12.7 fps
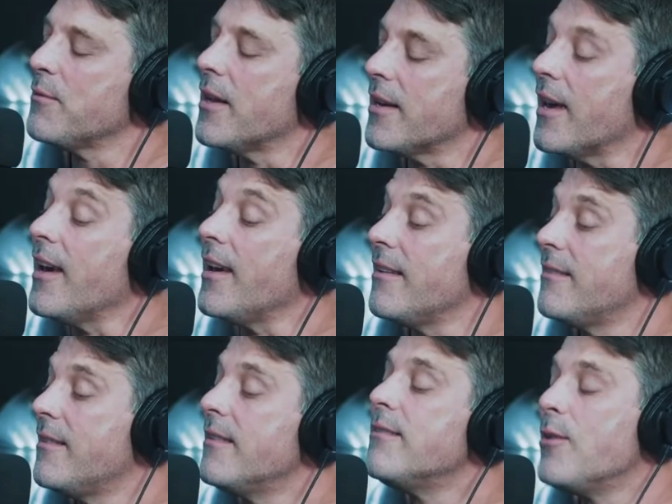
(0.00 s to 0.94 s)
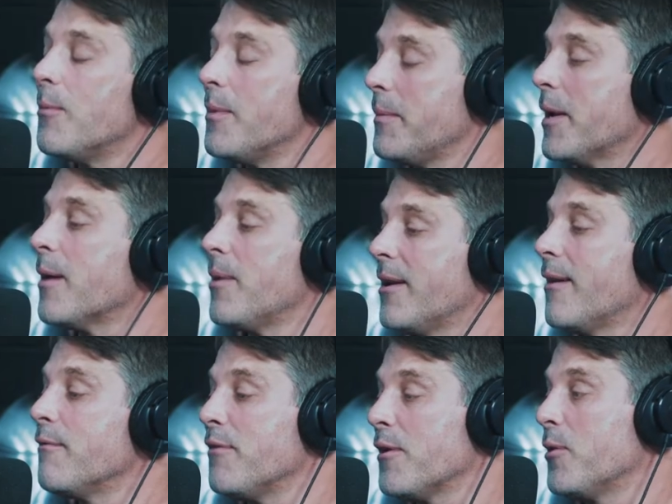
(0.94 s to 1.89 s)
of like, hey, don't make me come out
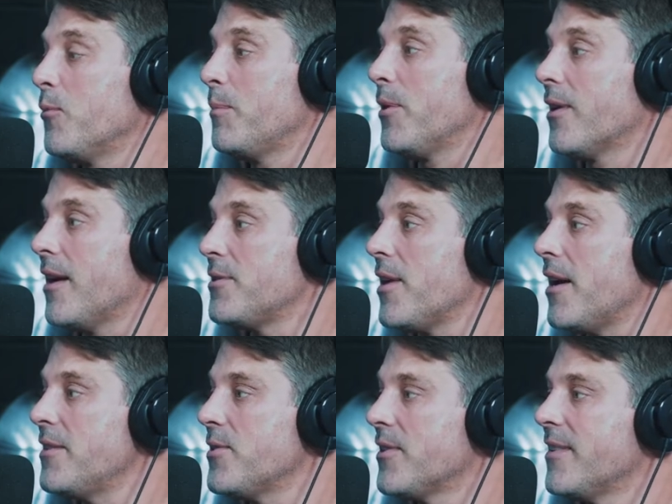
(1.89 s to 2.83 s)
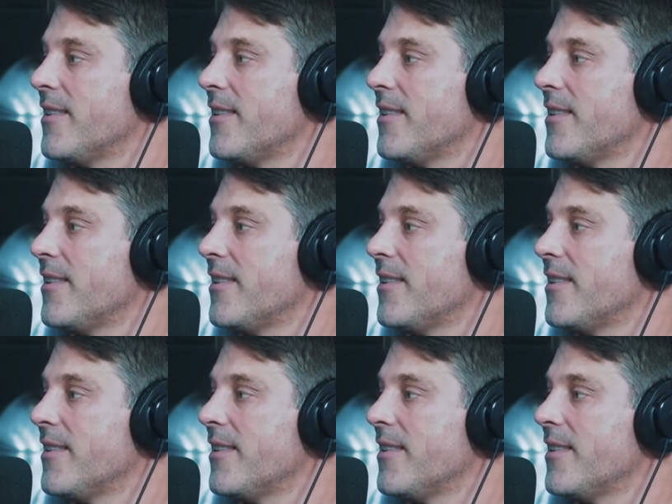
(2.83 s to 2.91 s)
here and fucking whoop your guys' ass.